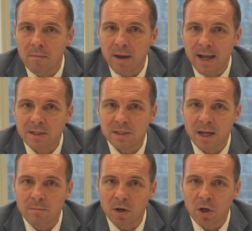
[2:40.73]

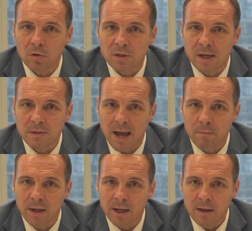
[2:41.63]
entertainment concepts
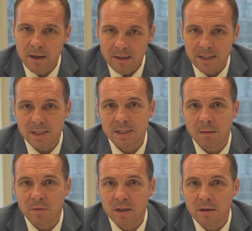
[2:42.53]
happening. This is
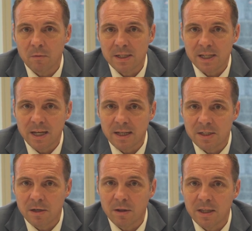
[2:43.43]
something that we see
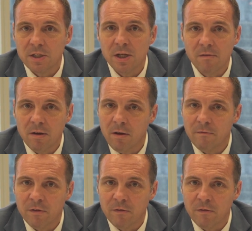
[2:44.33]
continuing this year and for the